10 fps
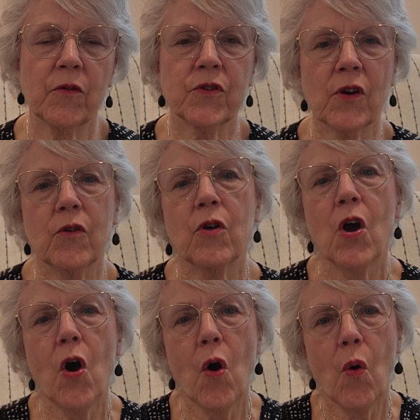So
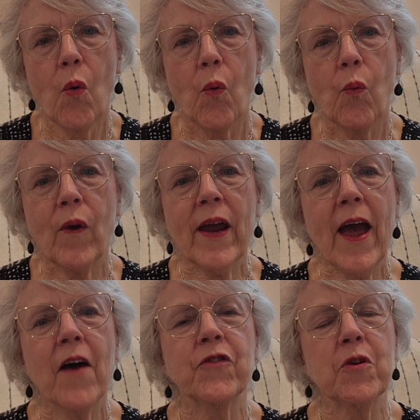we
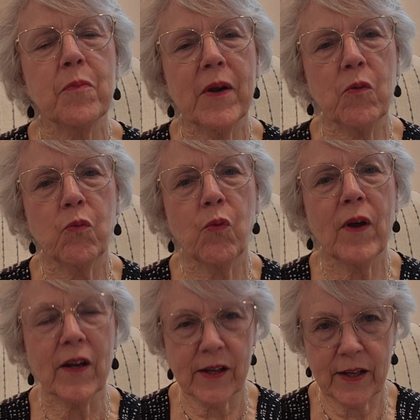have to be
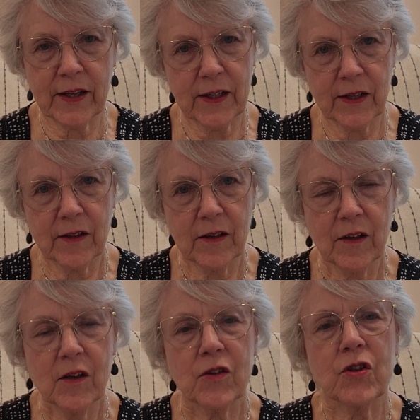willing
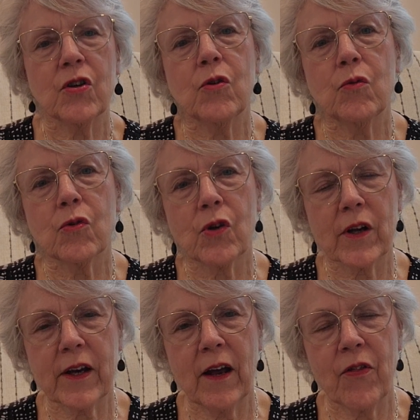to
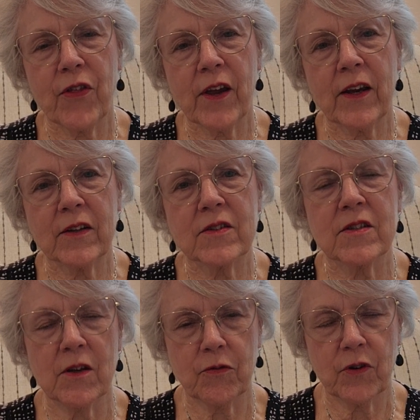look at things
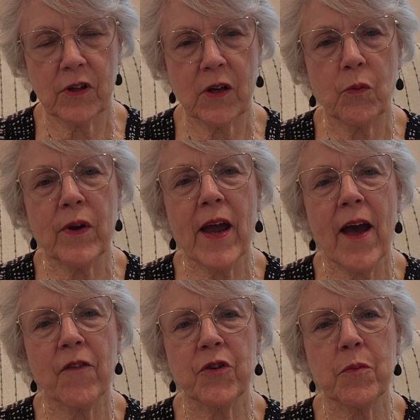differently. We
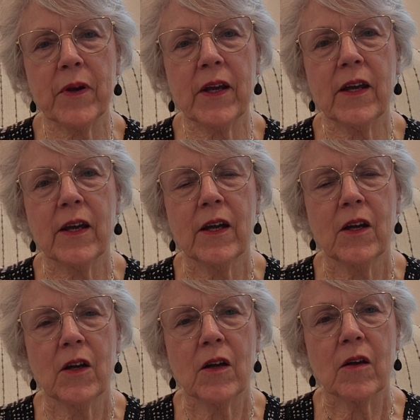have to be
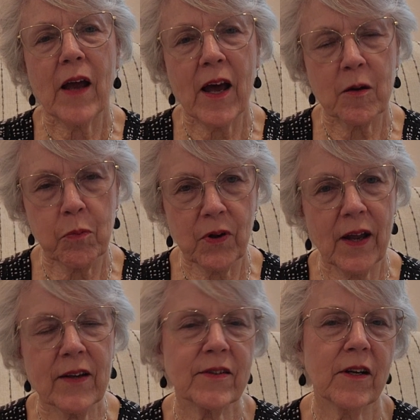at a
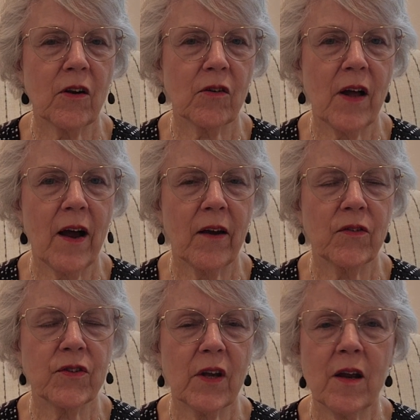place in our
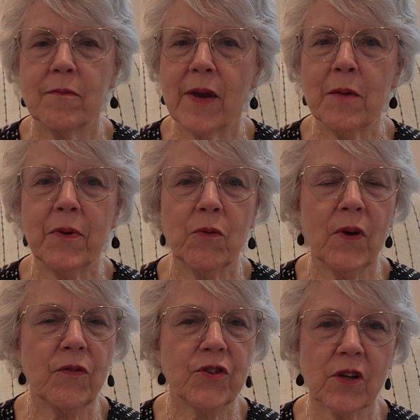lives, and maybe
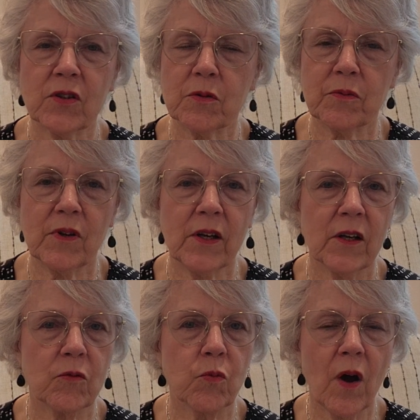we've just
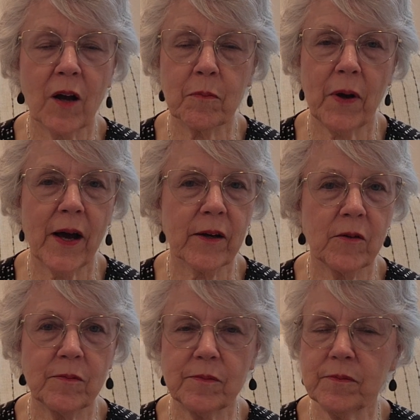hit rock bottom.